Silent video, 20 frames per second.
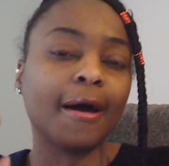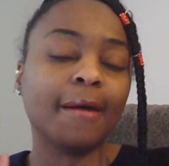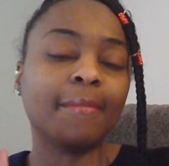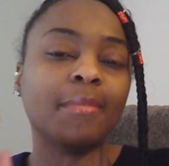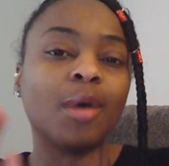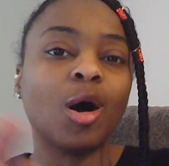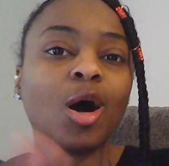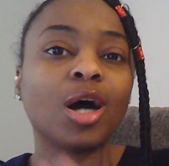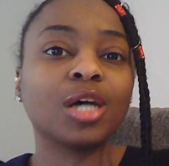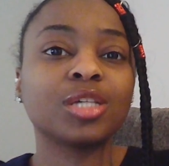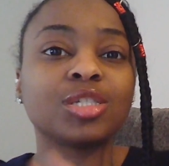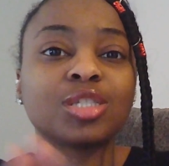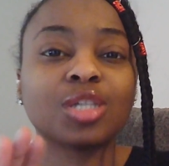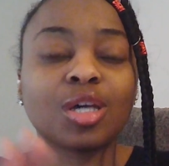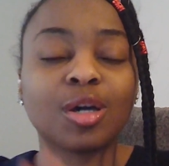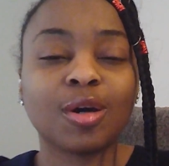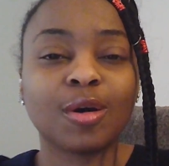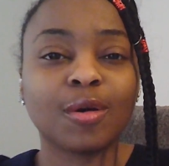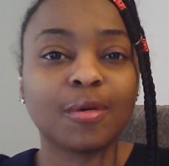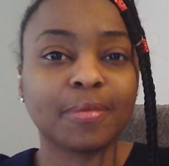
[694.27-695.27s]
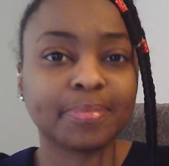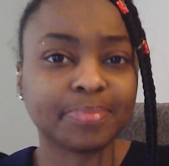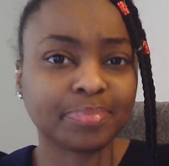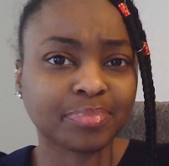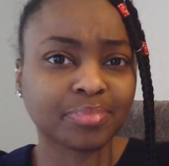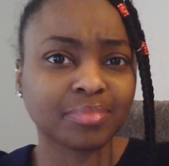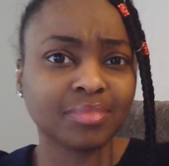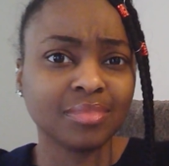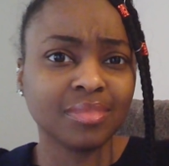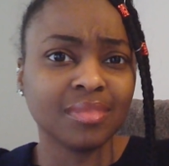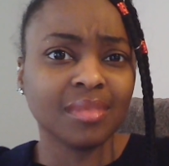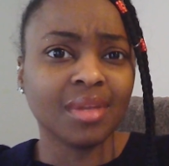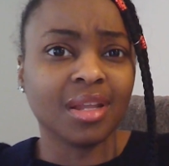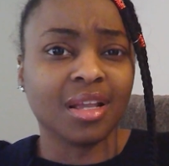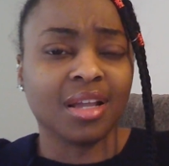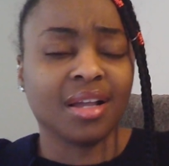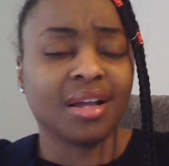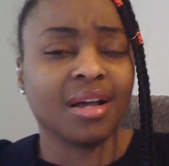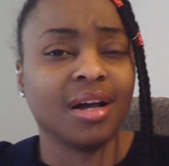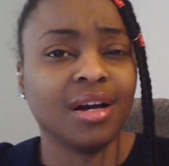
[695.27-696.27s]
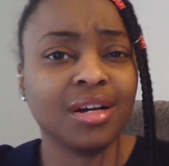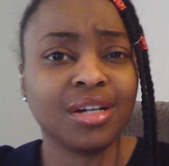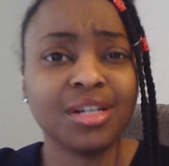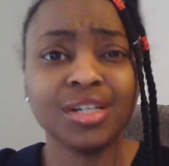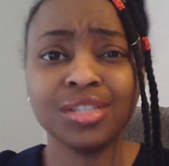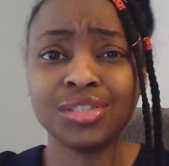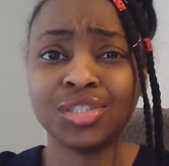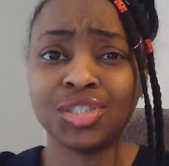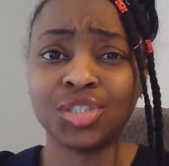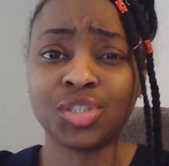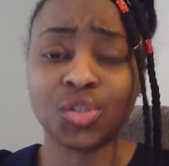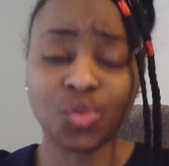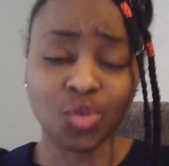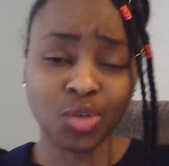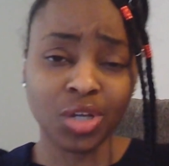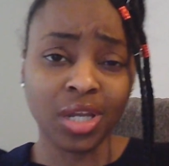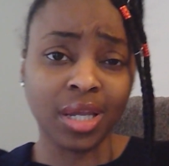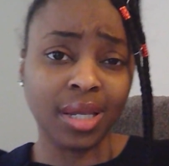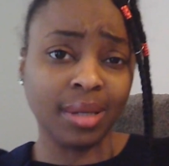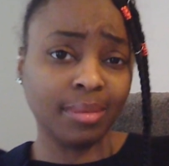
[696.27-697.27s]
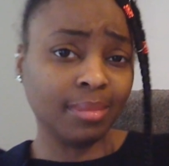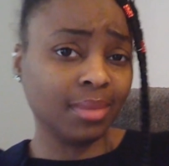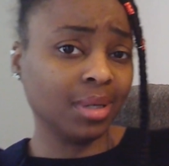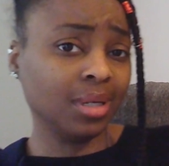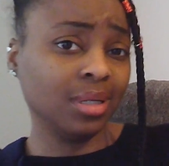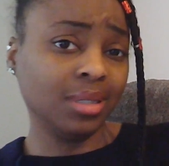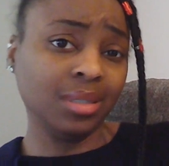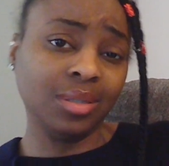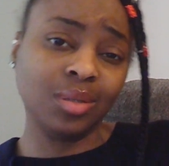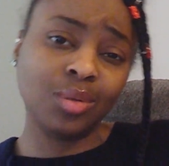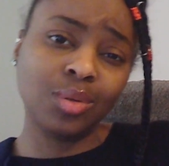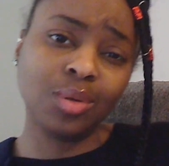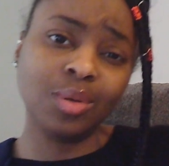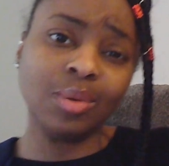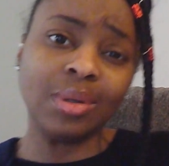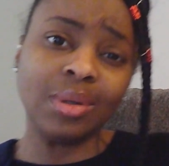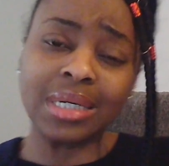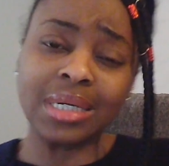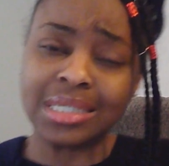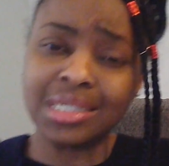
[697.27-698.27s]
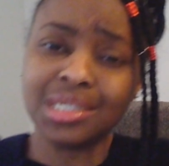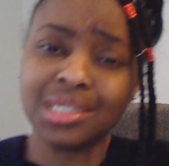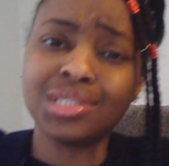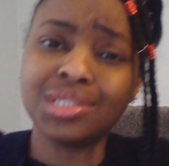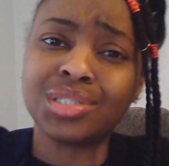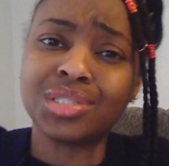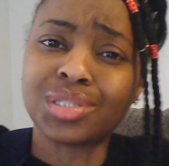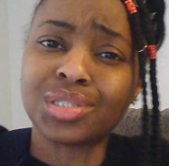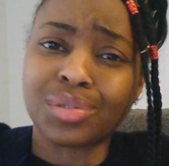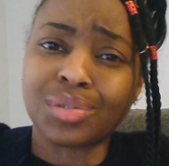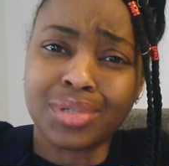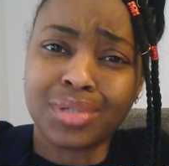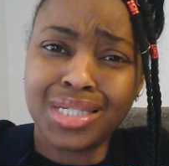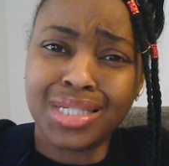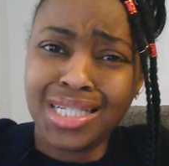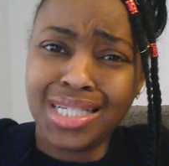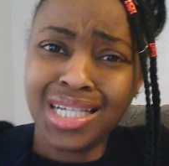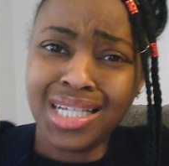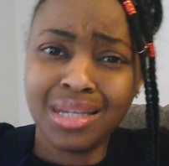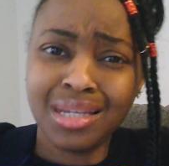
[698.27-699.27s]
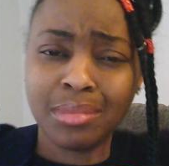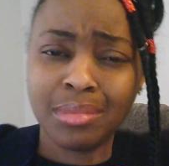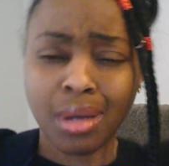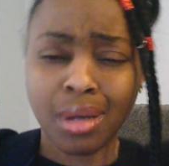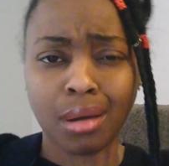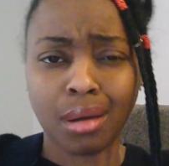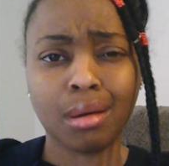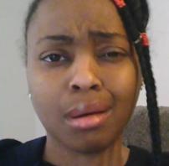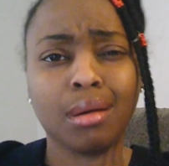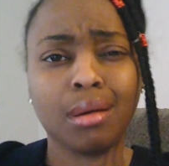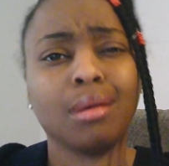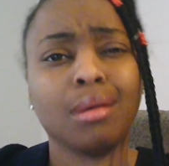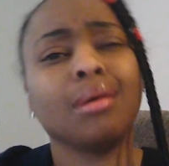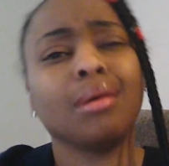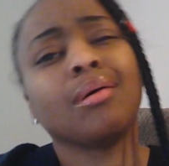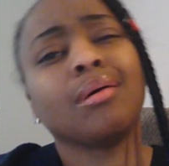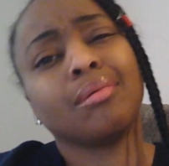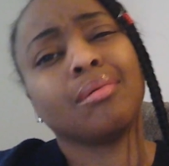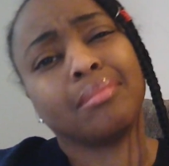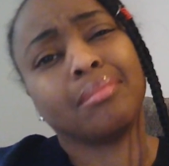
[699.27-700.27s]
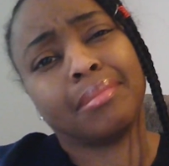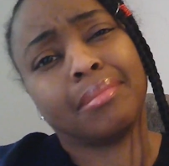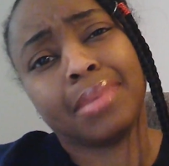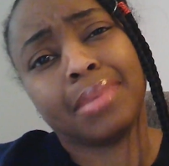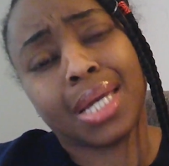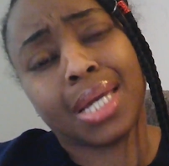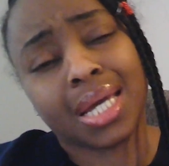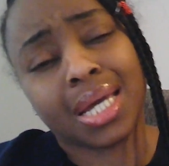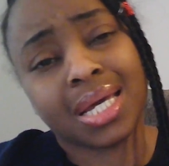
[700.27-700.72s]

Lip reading: Also, a good scream. Ooh, a good scream. Oh man,